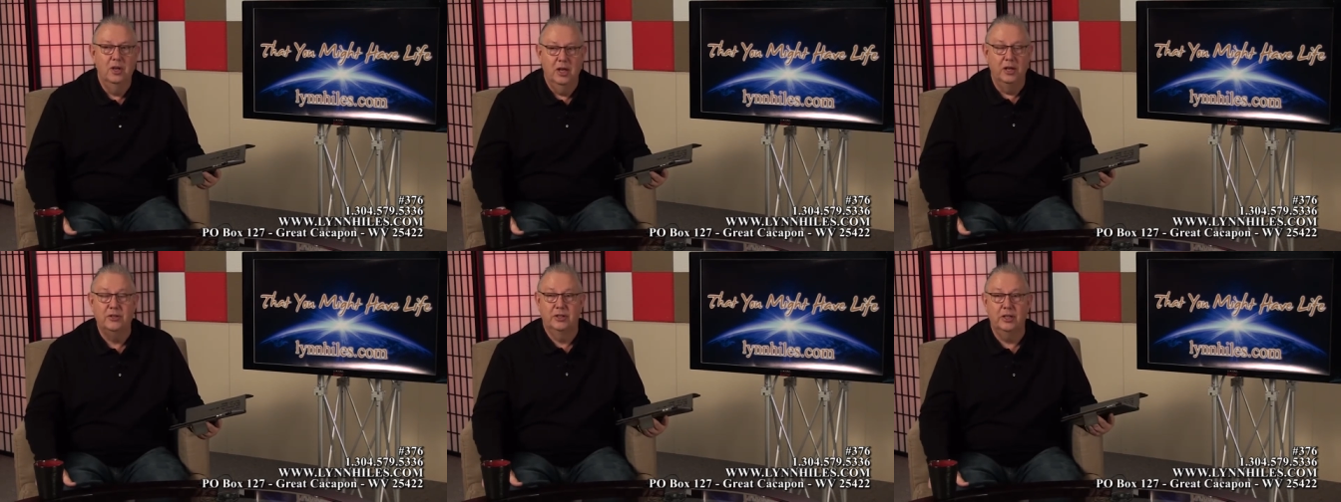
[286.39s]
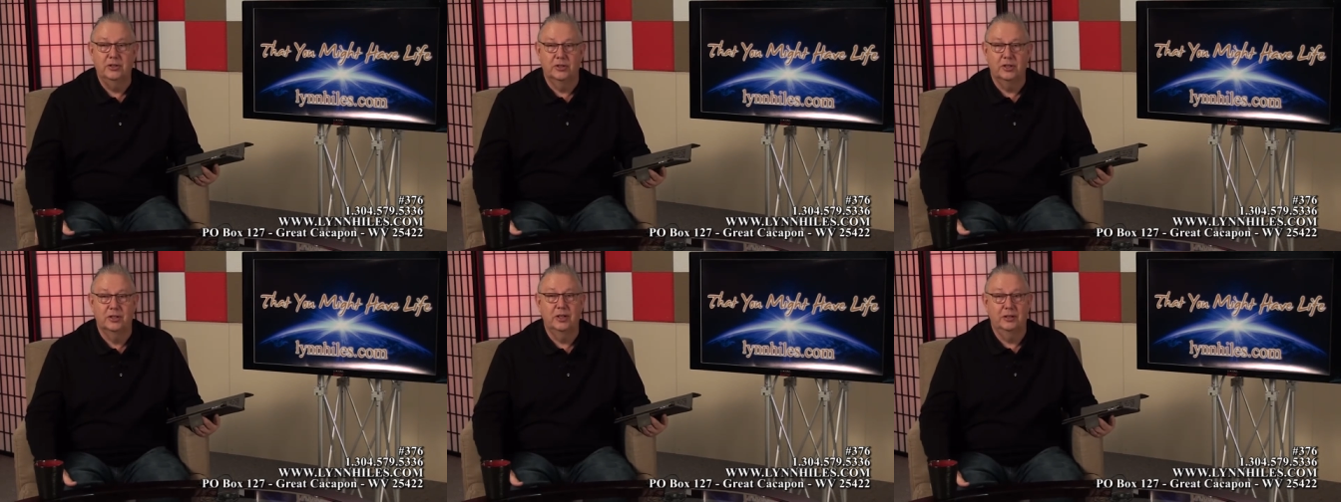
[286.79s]
And
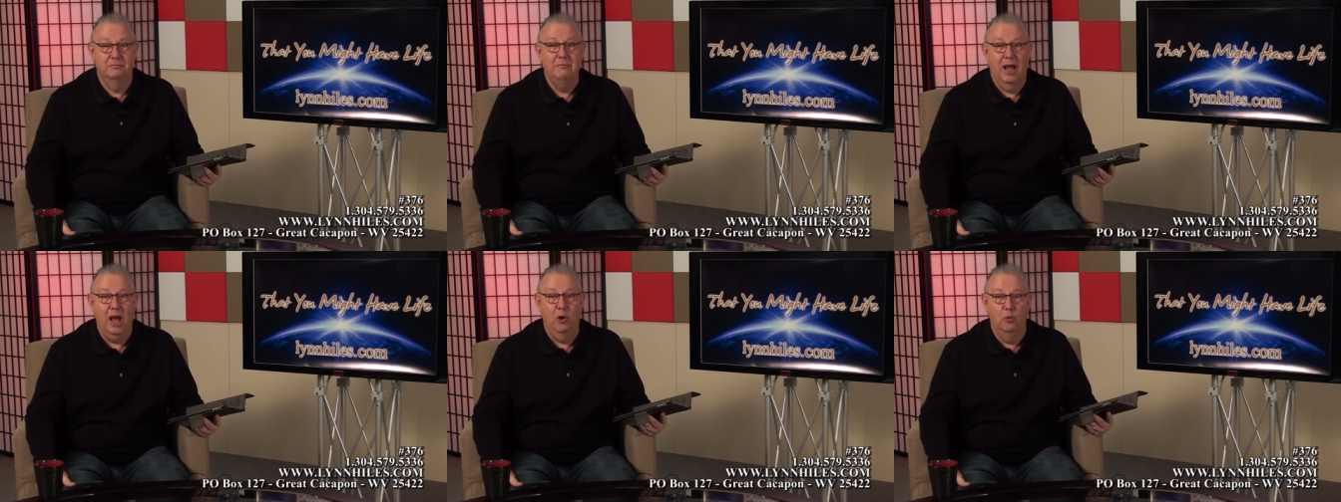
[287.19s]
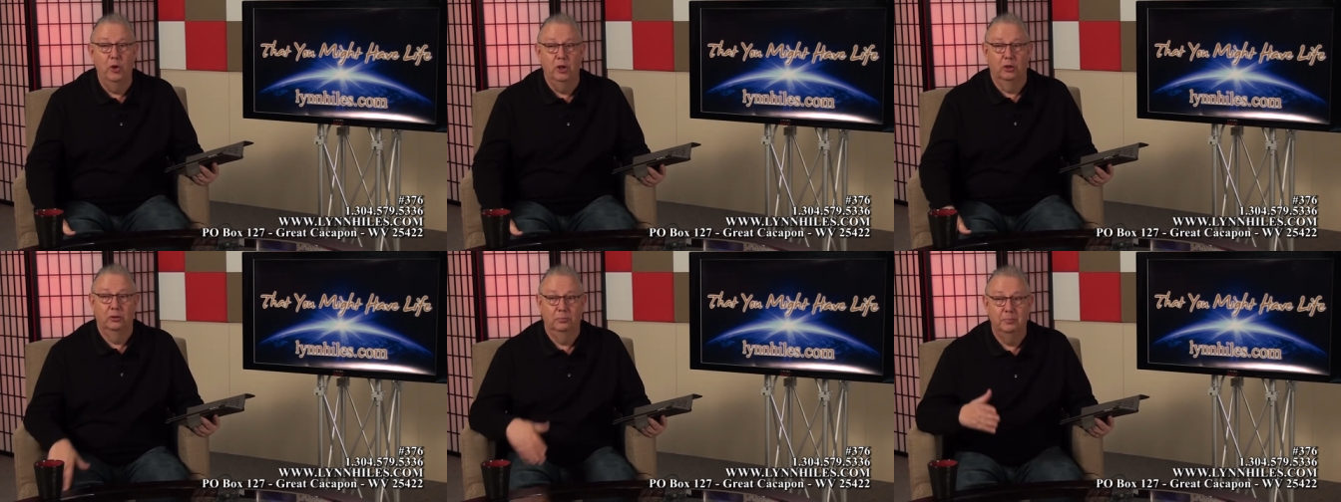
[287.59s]
Jesus said, I
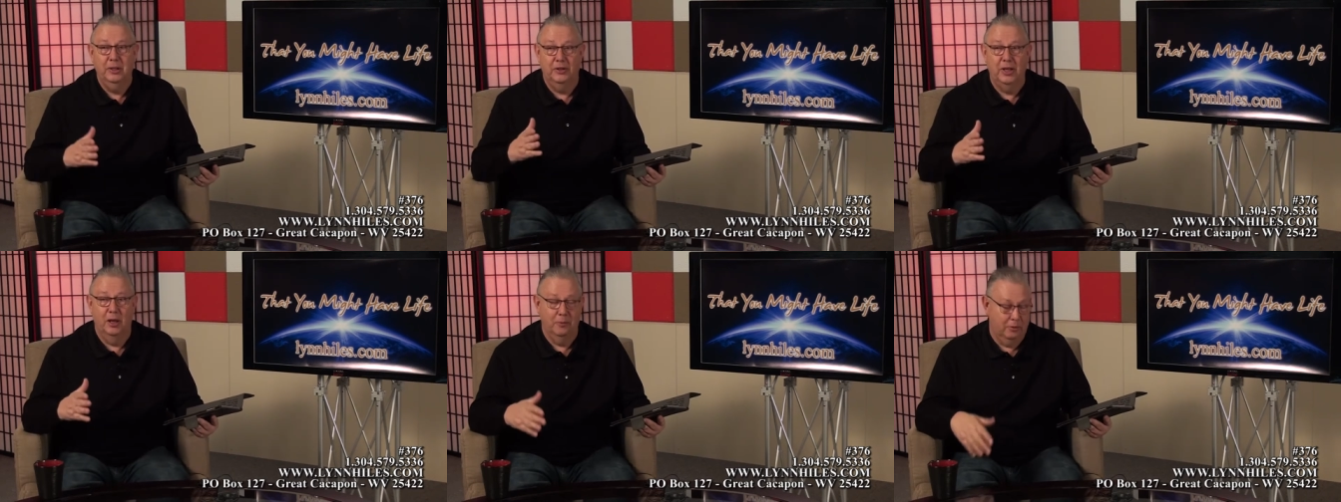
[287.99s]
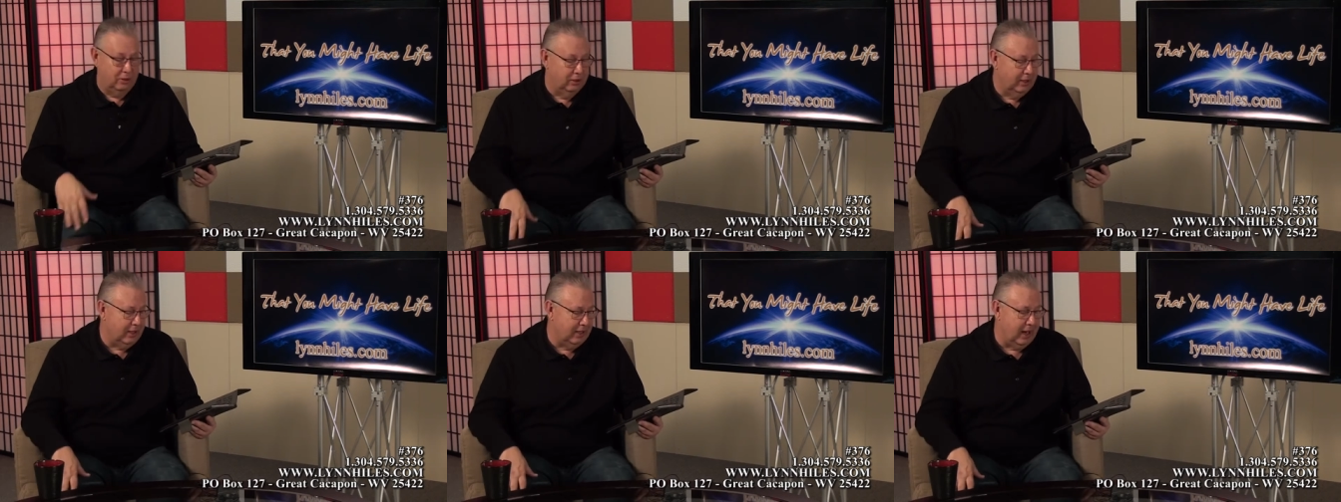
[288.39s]
will, be thou
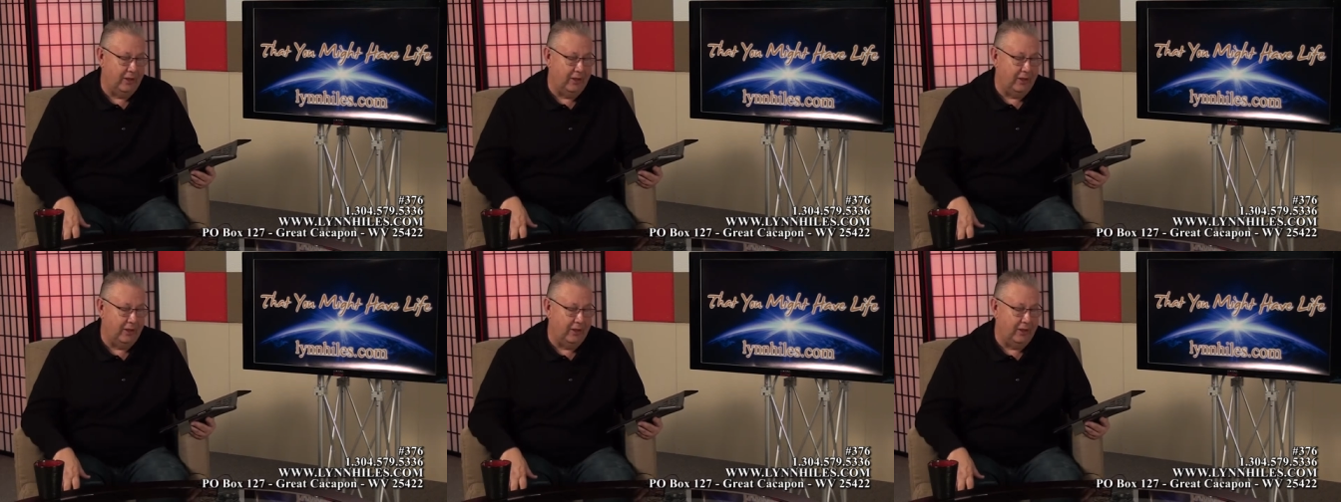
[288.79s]
clean.